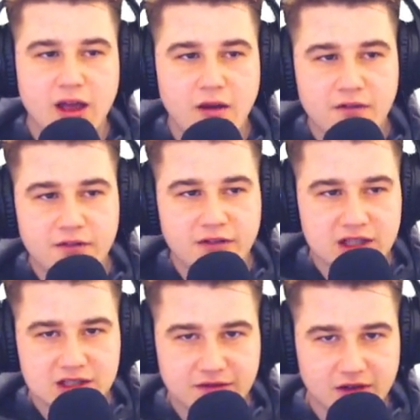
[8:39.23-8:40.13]

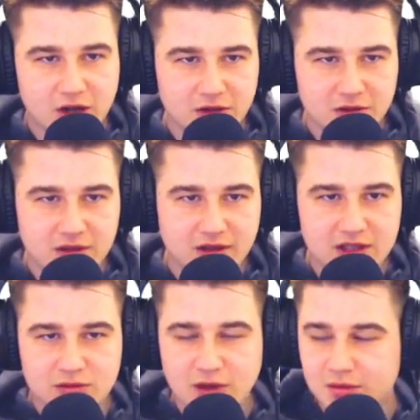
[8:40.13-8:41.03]
Fixed Float,
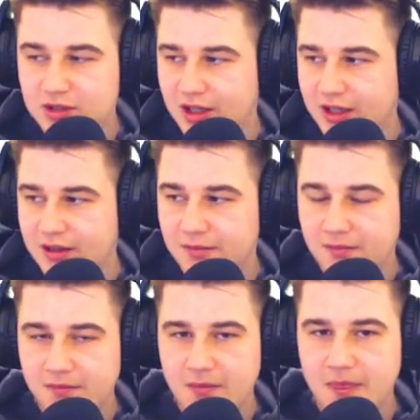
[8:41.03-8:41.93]
this website,
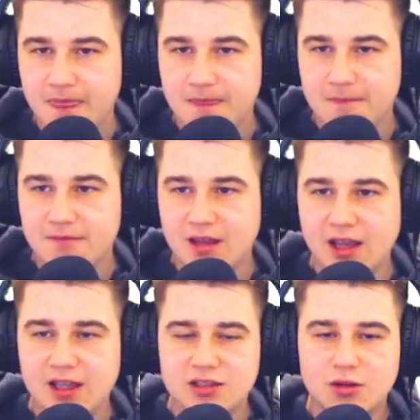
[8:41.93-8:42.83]

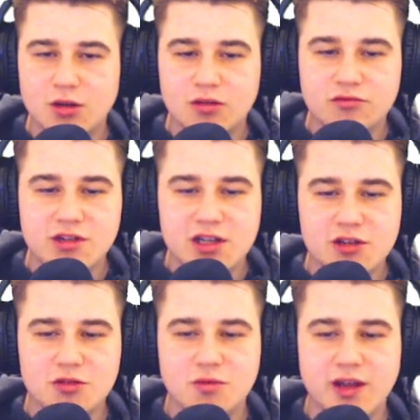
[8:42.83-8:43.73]
is a really
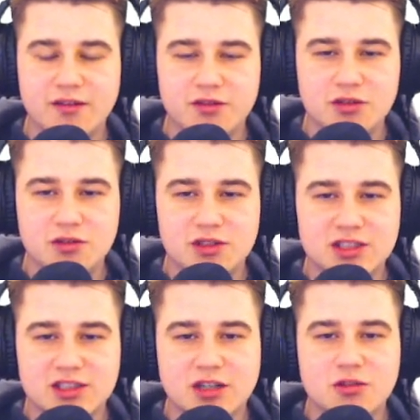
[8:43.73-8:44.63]
good way for you to
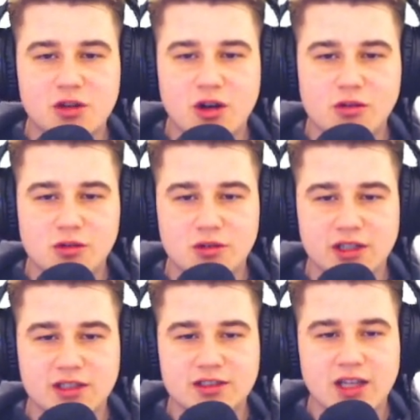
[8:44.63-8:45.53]
sell your
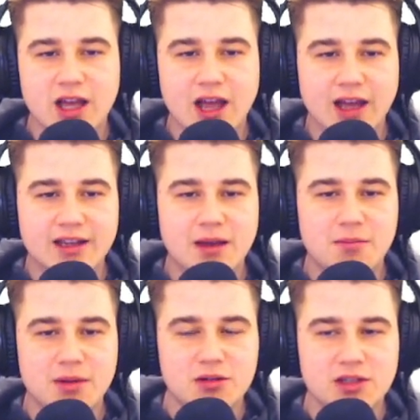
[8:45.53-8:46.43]
altcoins and get
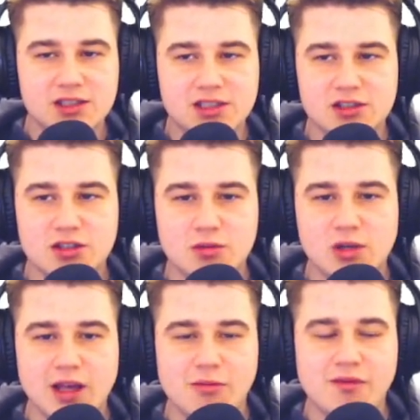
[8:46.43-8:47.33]
Bitcoin sent to your
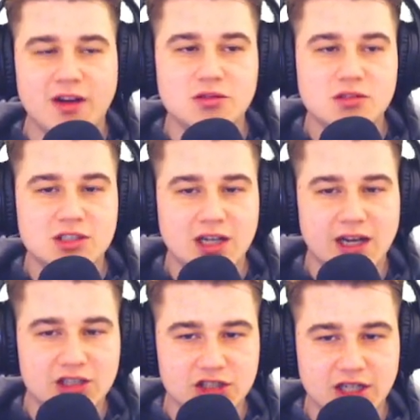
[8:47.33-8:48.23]
wallet without using an
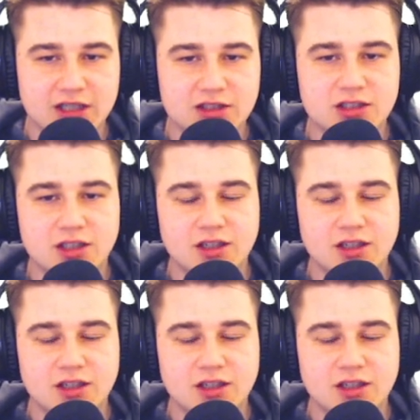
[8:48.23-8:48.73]
exchange.